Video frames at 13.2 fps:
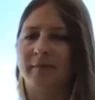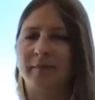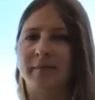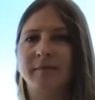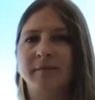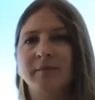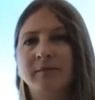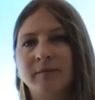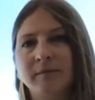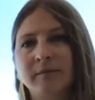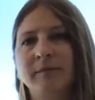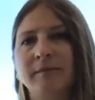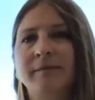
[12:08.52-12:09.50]

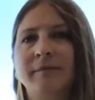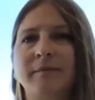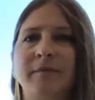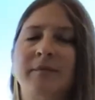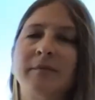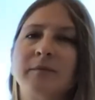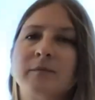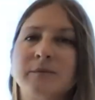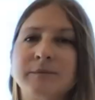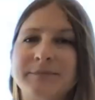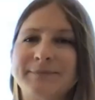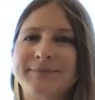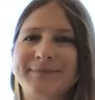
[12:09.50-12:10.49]

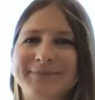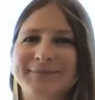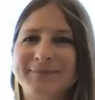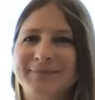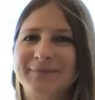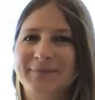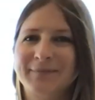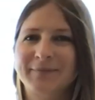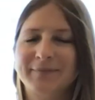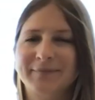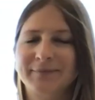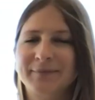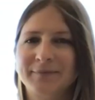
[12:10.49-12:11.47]

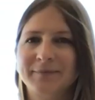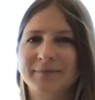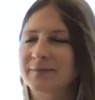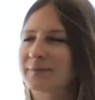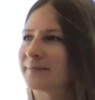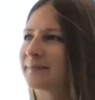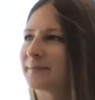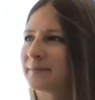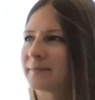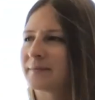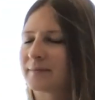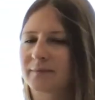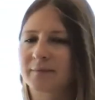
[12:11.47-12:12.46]

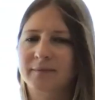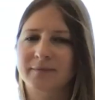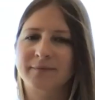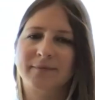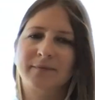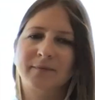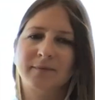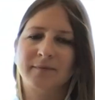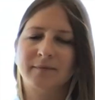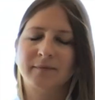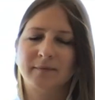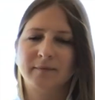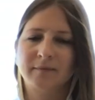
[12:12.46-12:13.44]

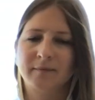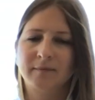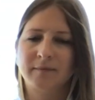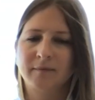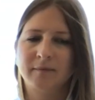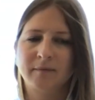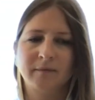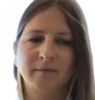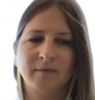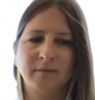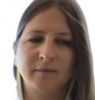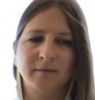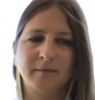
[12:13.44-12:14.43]

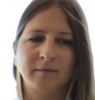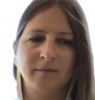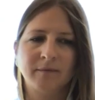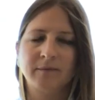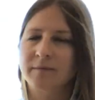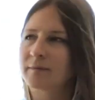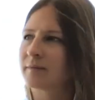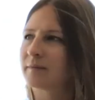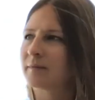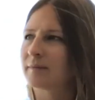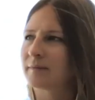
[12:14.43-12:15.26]
No words are spoken by the person on screen.